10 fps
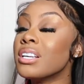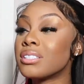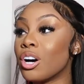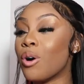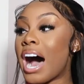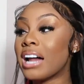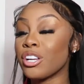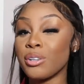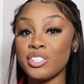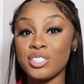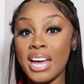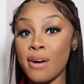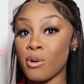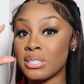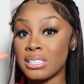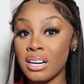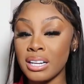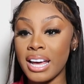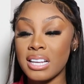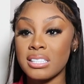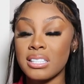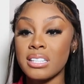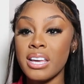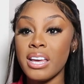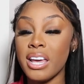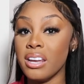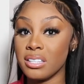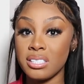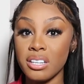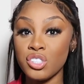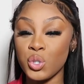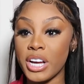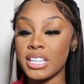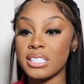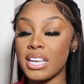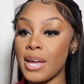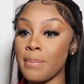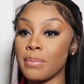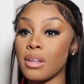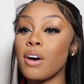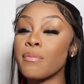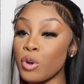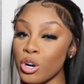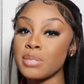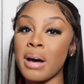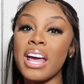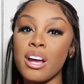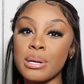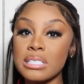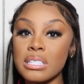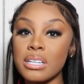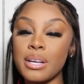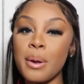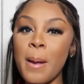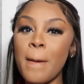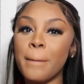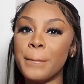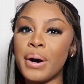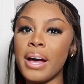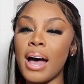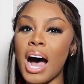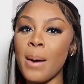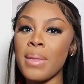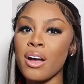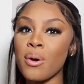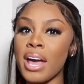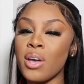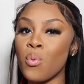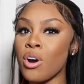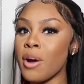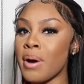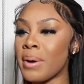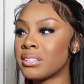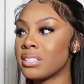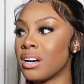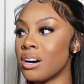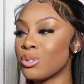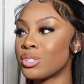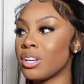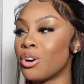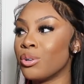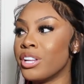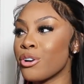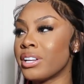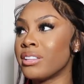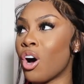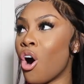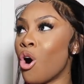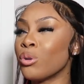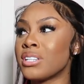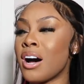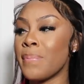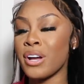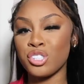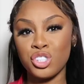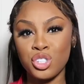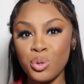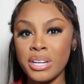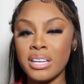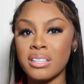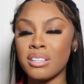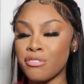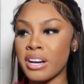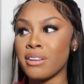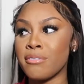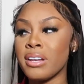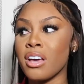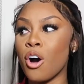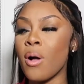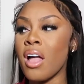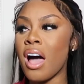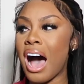So I literally just have on sunglasses in a sundress, and of course my hair is done. But I'm like, okay, where am I about to go? So literally the whole time they're shooting the fucking video,